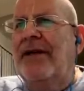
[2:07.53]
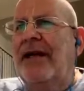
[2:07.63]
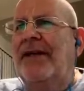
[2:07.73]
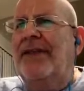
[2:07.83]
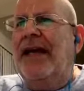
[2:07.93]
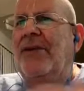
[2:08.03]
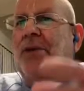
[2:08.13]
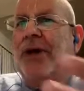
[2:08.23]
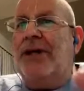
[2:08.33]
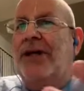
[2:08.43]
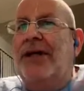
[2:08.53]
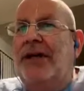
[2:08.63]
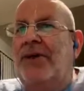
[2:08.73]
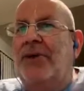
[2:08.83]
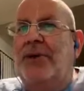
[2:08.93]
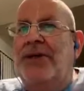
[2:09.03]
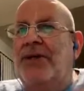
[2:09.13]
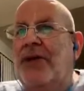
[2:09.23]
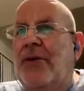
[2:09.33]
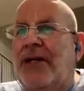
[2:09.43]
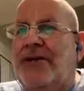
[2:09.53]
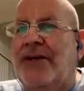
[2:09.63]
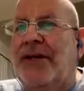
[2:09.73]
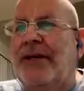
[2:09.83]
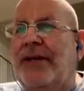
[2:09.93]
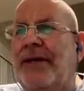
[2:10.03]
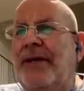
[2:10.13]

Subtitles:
And then what did he do is the question.